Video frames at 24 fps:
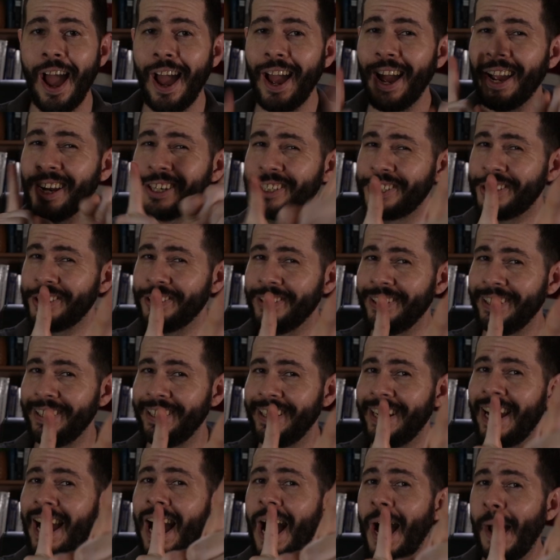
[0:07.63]

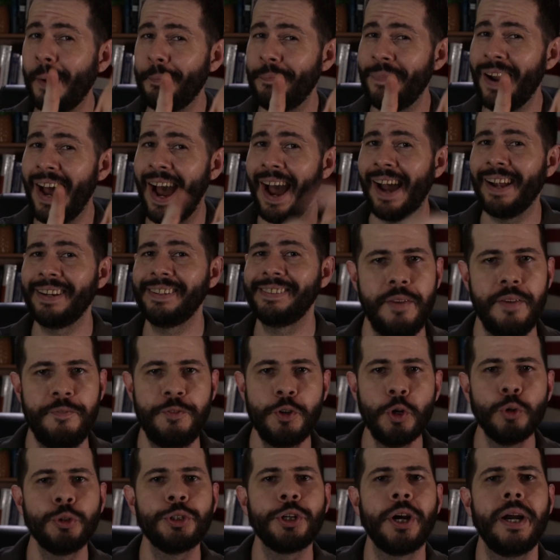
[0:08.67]
Actually, I'm not. If
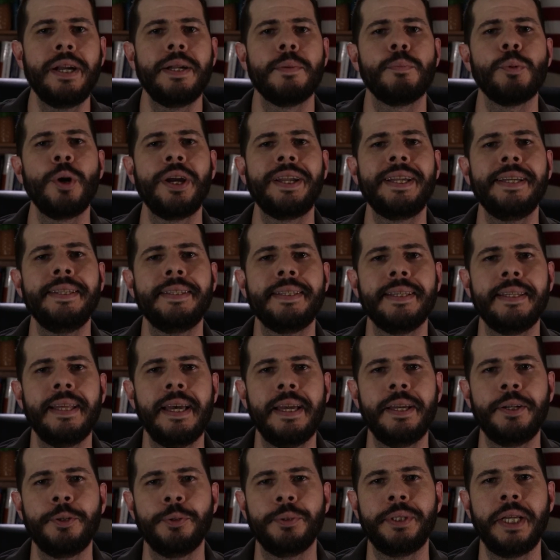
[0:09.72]
you're trying to break into the
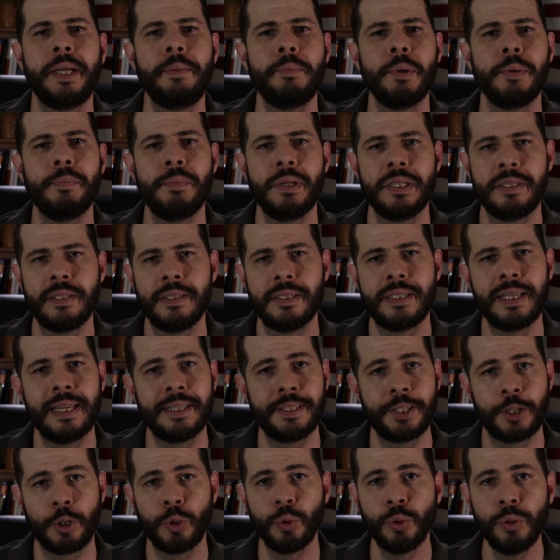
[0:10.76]
entertainment business
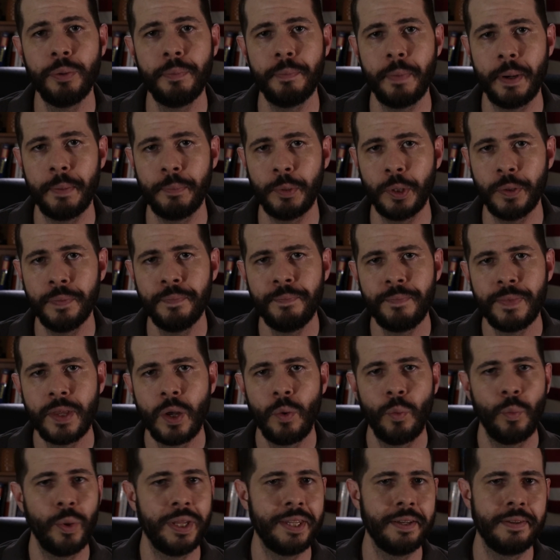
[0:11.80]
as a crew member,
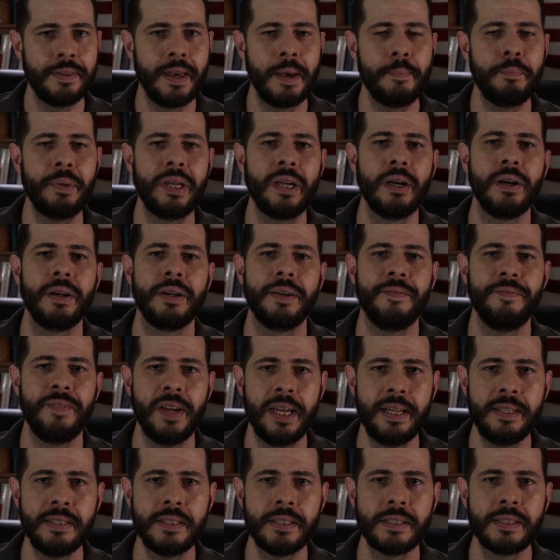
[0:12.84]
whether that be on
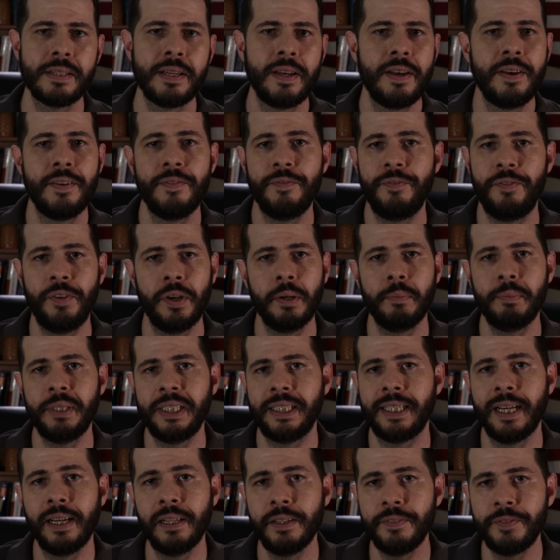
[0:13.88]
events, film and
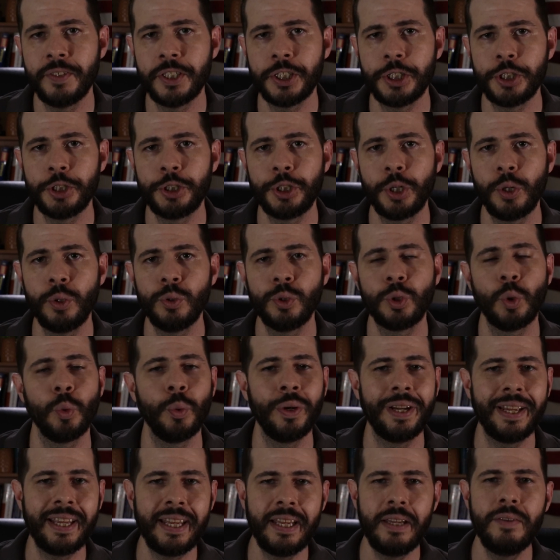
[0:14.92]
television shows,
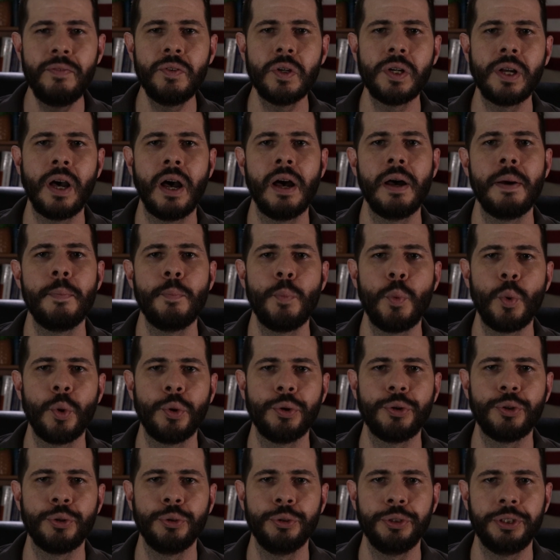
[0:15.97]
or even on
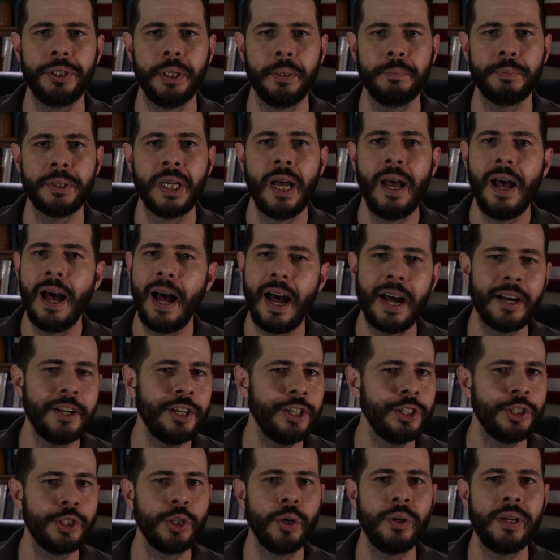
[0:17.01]
board cruise ships, I'm
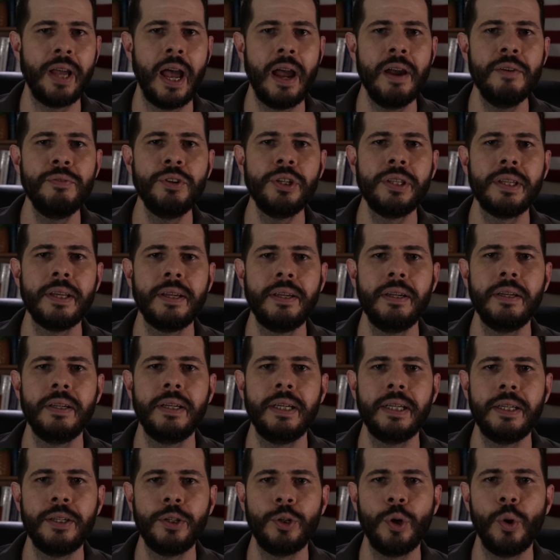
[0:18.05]
gonna show you everything you
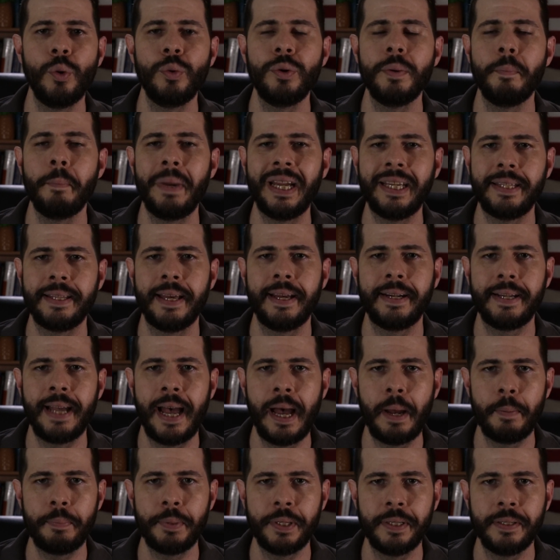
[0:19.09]
need to know to make that
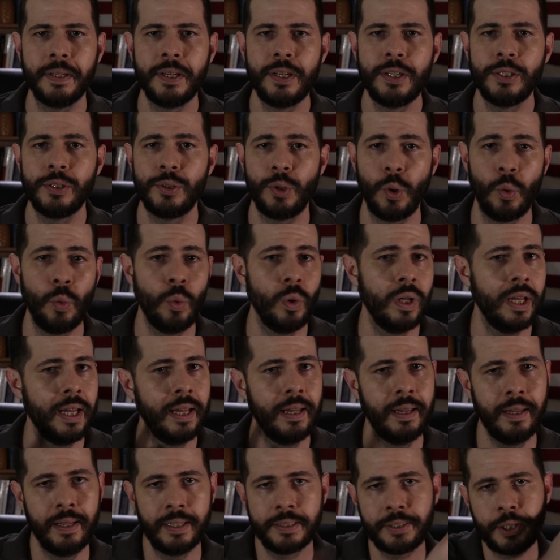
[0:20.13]
happen. So
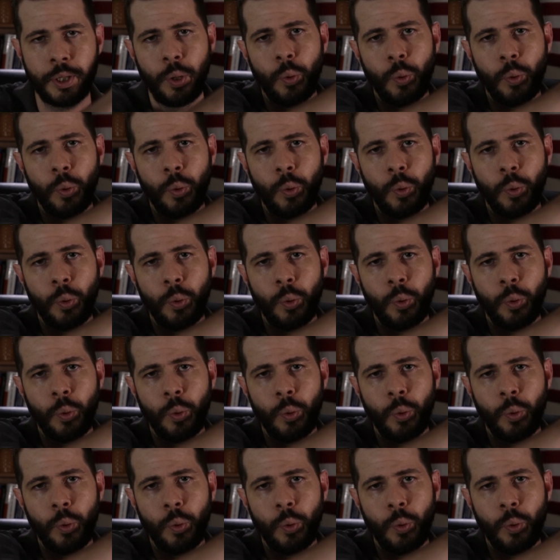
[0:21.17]
let's